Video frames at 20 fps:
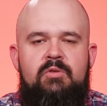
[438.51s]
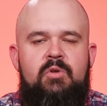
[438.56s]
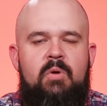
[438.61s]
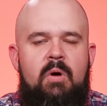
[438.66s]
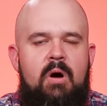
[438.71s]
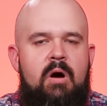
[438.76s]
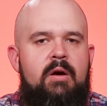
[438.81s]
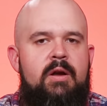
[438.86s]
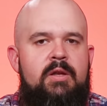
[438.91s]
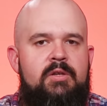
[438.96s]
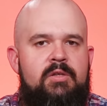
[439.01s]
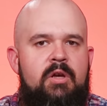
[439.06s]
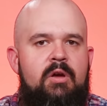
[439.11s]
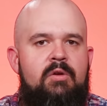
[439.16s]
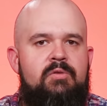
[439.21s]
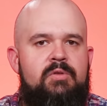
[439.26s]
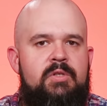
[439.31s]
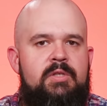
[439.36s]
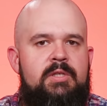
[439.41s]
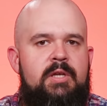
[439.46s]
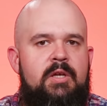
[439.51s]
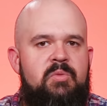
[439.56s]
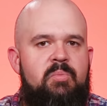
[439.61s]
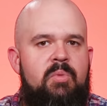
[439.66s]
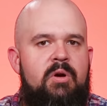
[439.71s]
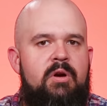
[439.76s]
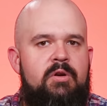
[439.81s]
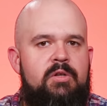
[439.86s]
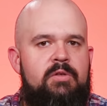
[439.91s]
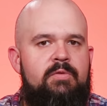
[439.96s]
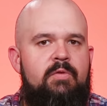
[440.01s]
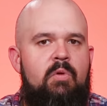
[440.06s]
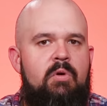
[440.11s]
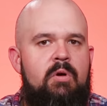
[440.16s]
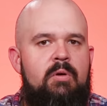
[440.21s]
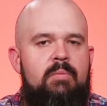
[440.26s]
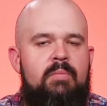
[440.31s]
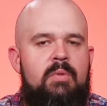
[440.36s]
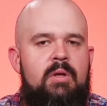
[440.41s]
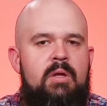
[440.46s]
so Hardee's goes and sells burgers
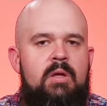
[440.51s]
for him?